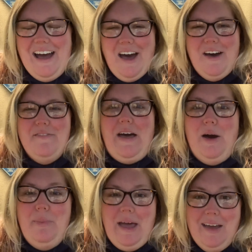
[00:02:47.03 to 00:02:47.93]
of
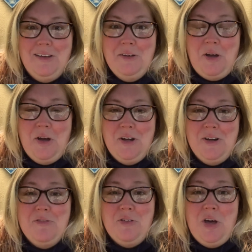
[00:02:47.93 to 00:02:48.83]
alpaca
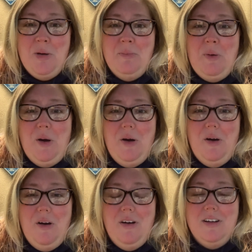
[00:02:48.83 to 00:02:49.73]
yarn from
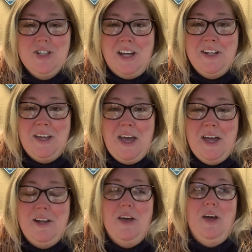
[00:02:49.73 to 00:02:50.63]
John and
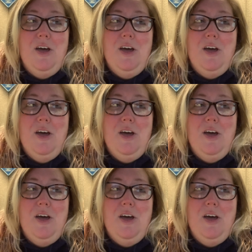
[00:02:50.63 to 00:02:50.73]
Kat,